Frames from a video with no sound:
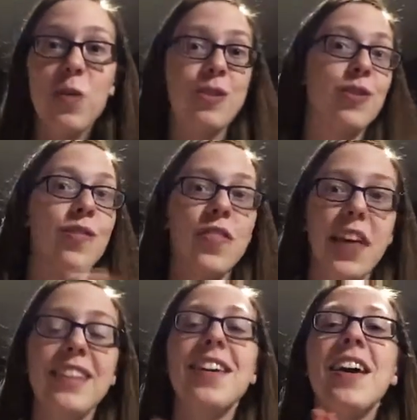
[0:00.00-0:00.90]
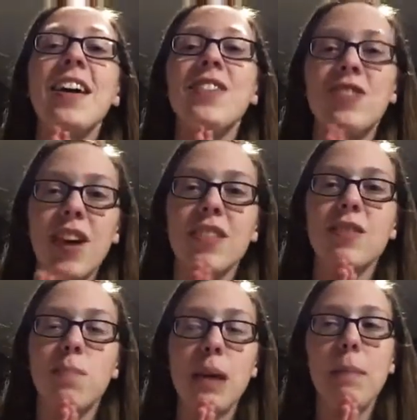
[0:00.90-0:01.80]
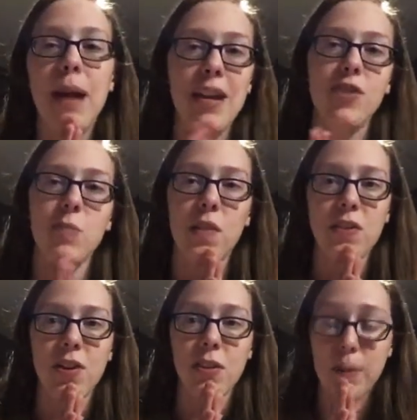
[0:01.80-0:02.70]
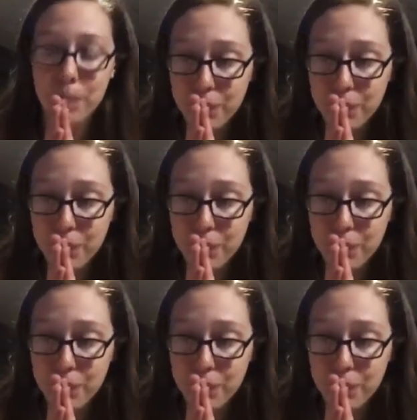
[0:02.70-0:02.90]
at certain things. Just be patient with each other.